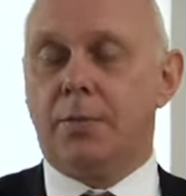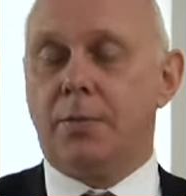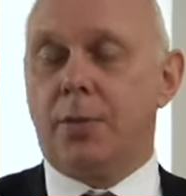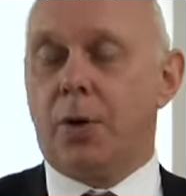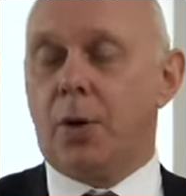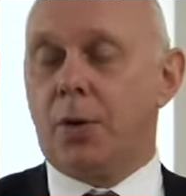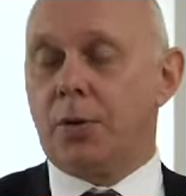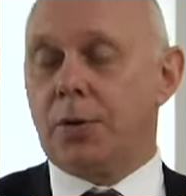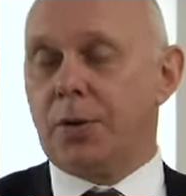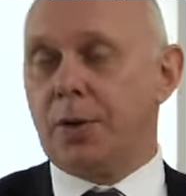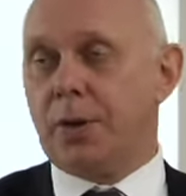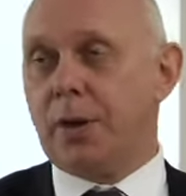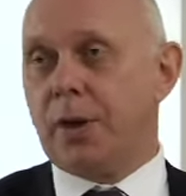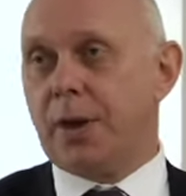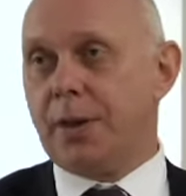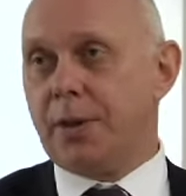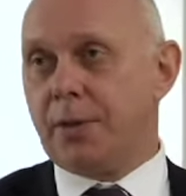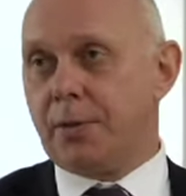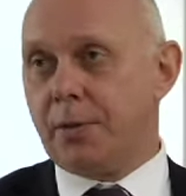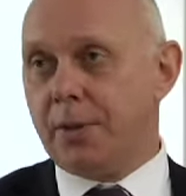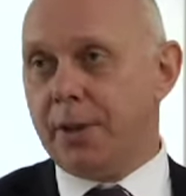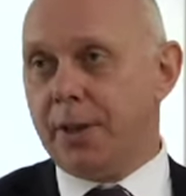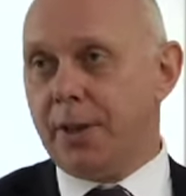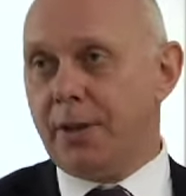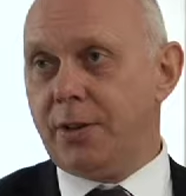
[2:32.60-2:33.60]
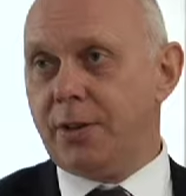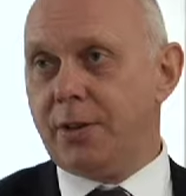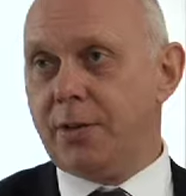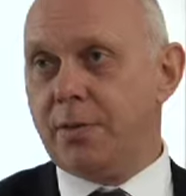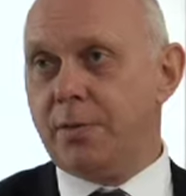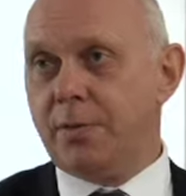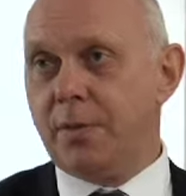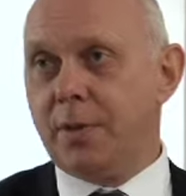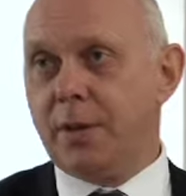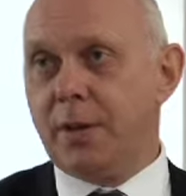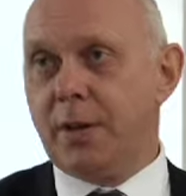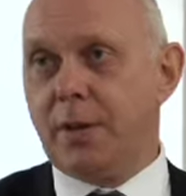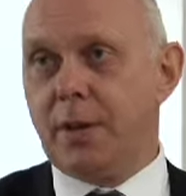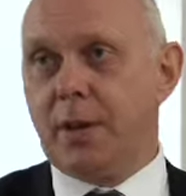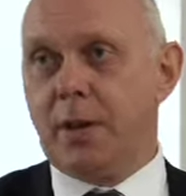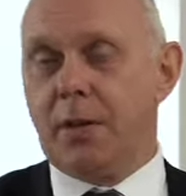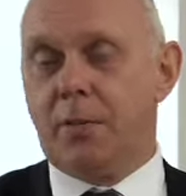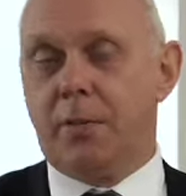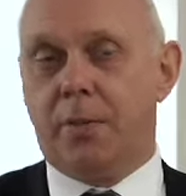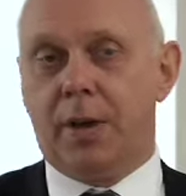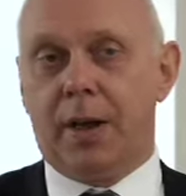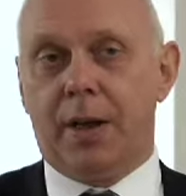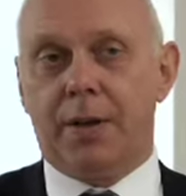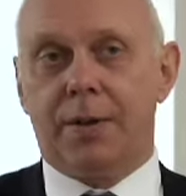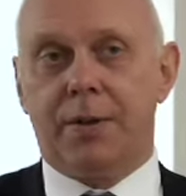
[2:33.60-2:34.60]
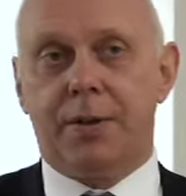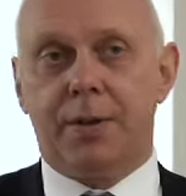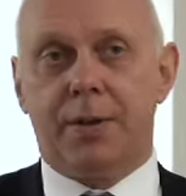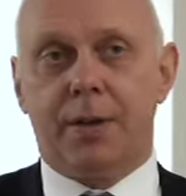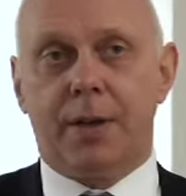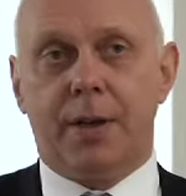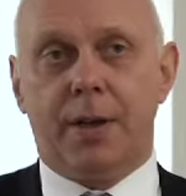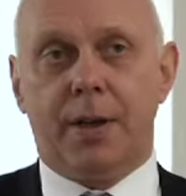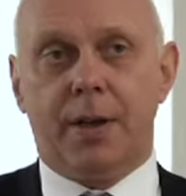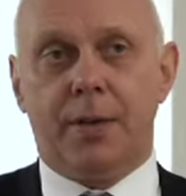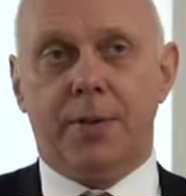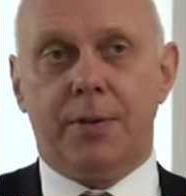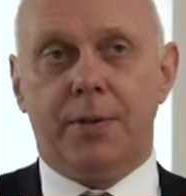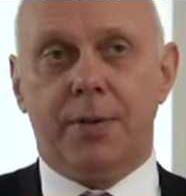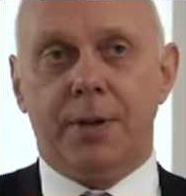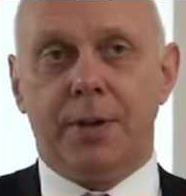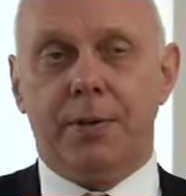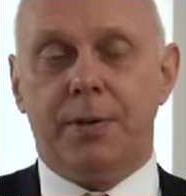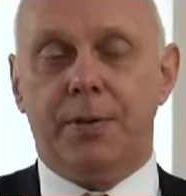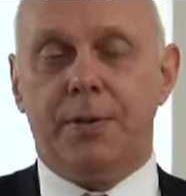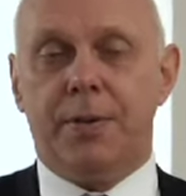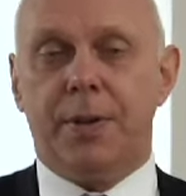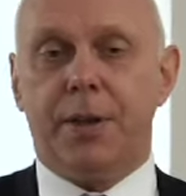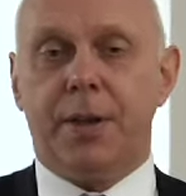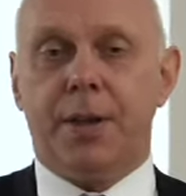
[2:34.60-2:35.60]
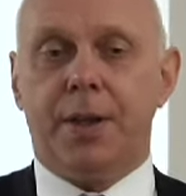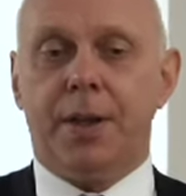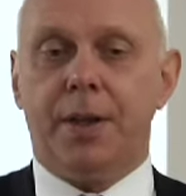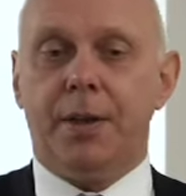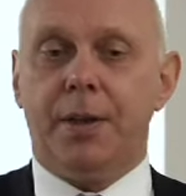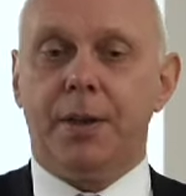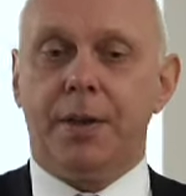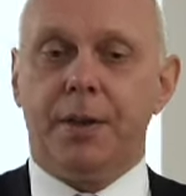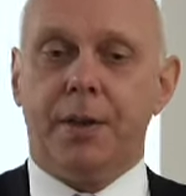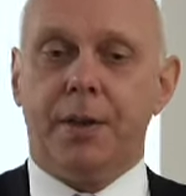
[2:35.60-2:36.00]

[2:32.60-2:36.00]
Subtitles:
Portugal and Greece, but the